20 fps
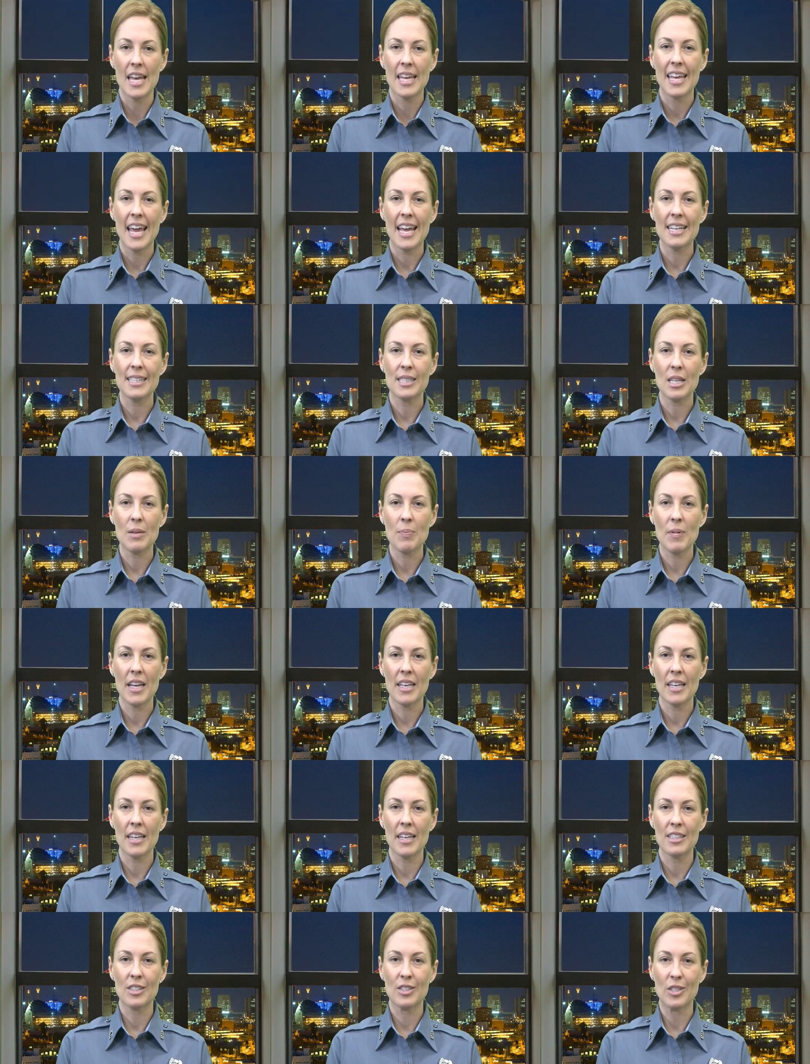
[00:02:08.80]

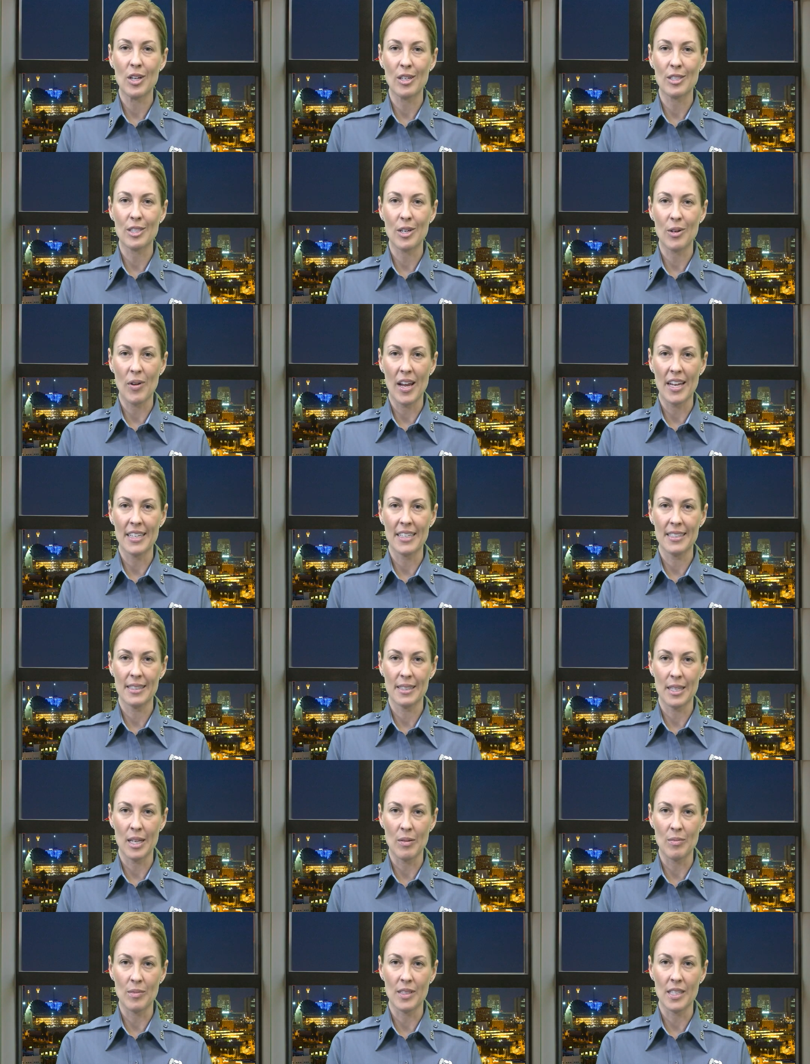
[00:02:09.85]
KCPD Sergeant Randy
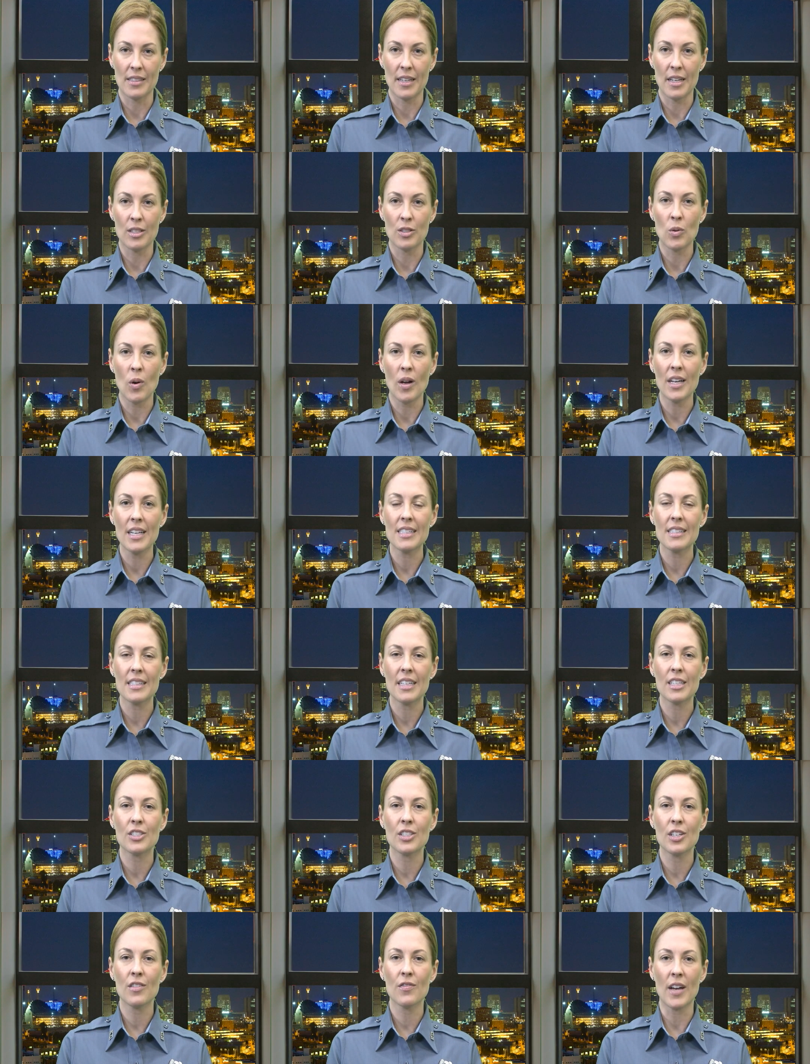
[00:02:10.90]
Sims is a
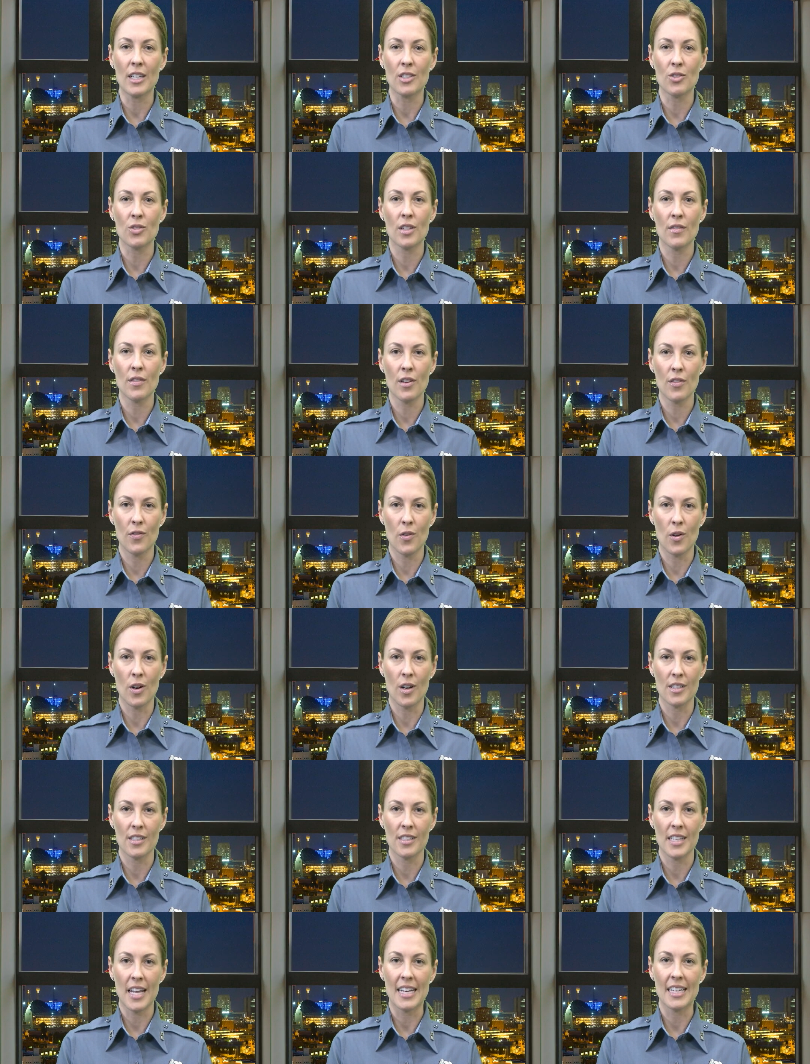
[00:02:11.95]
26-year veteran of the
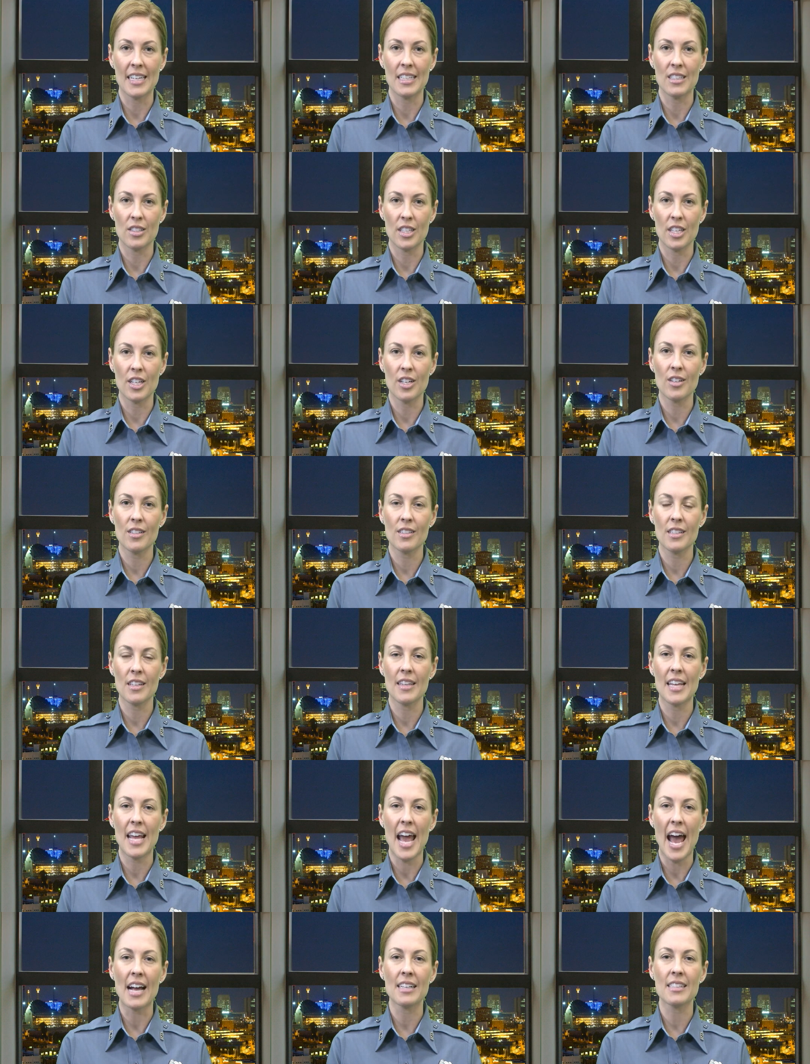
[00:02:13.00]
force, and his years in
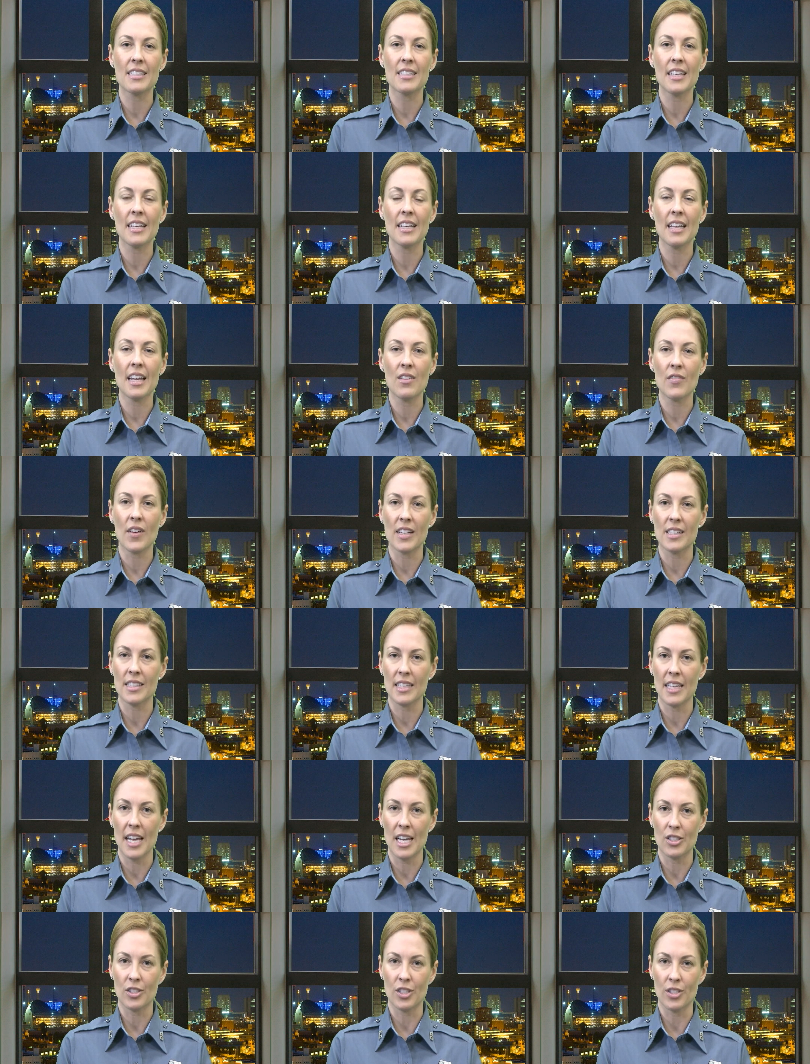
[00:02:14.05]
the Accident
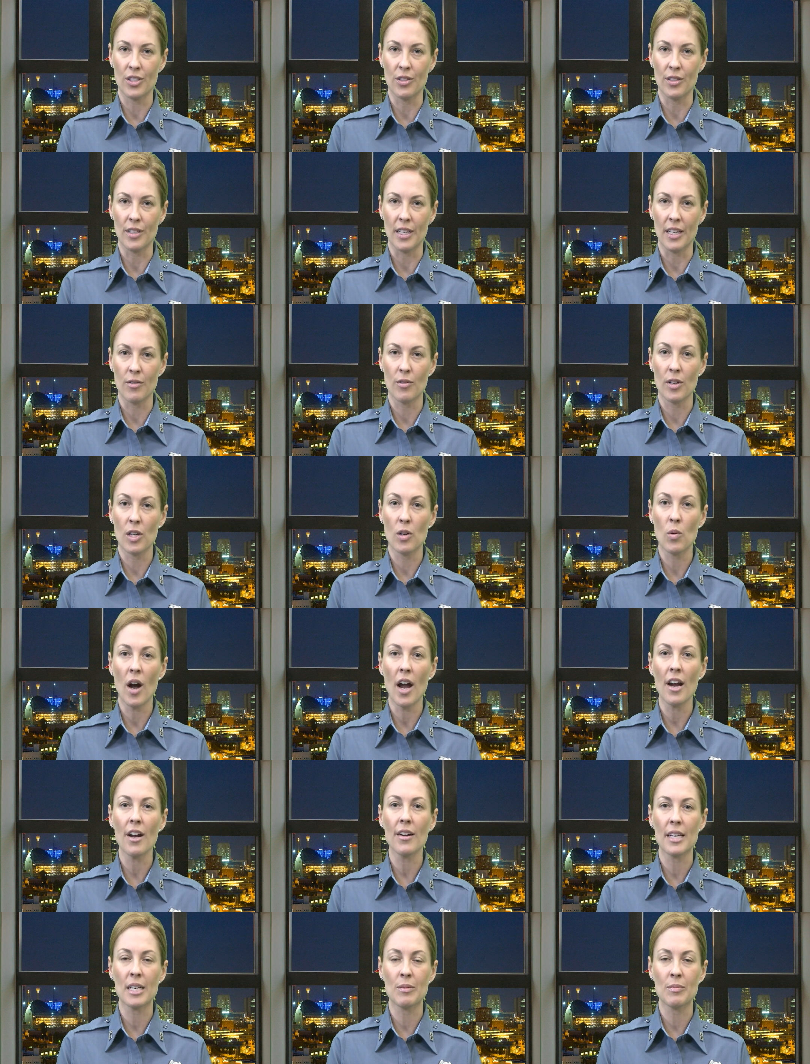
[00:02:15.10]
Investigation Unit
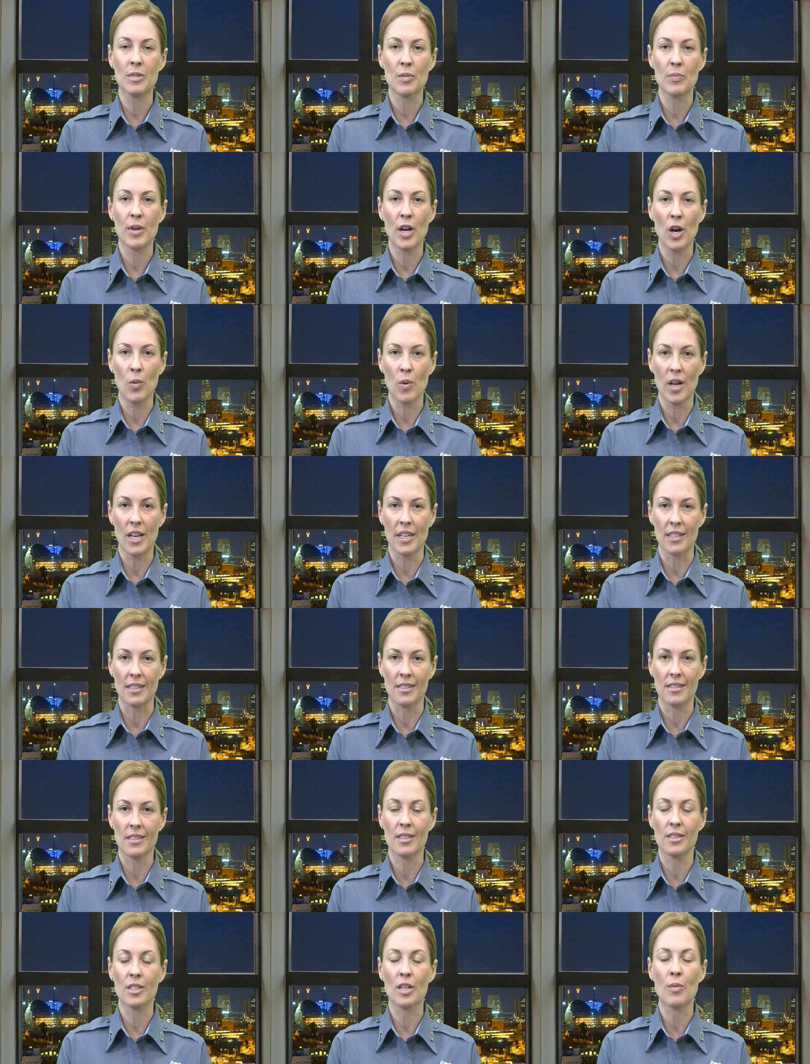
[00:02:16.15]
required him to bear witness
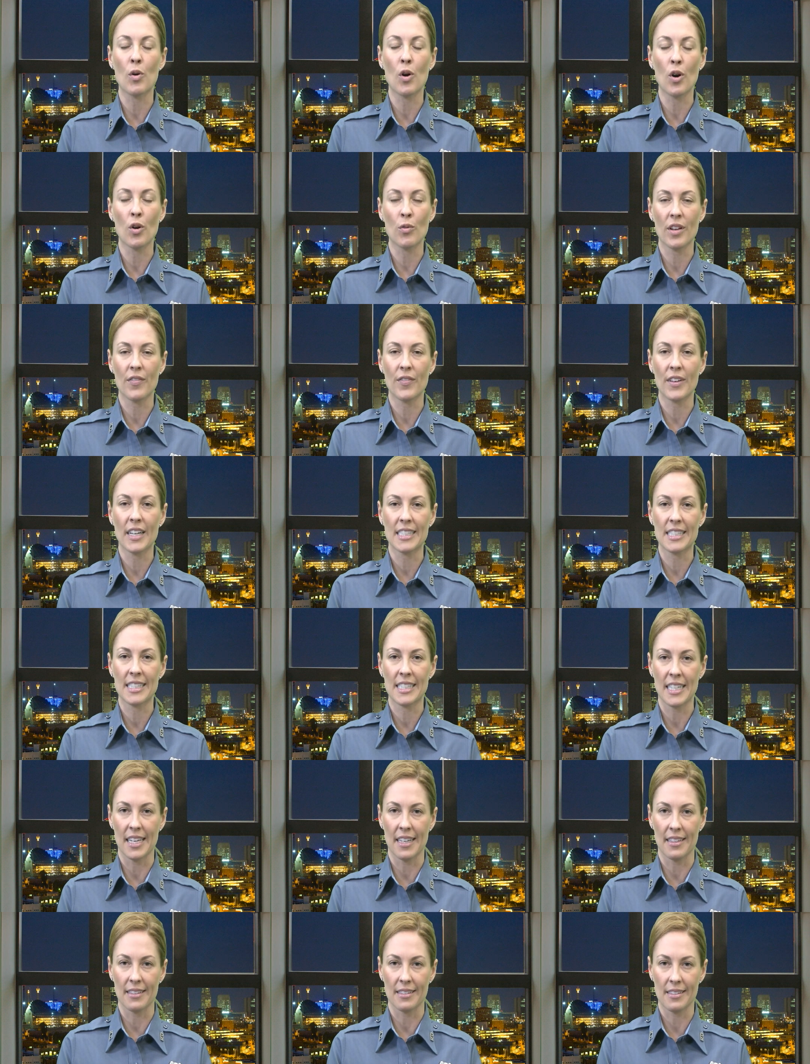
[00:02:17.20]
to some horrific
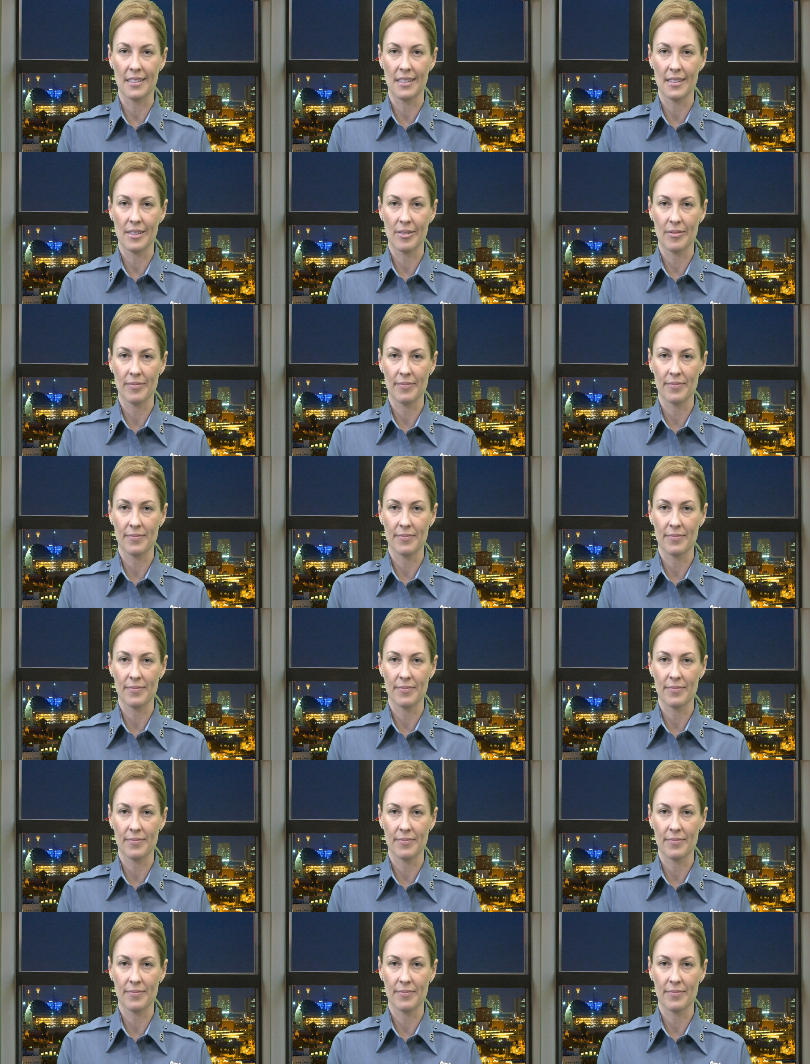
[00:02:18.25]
scenes.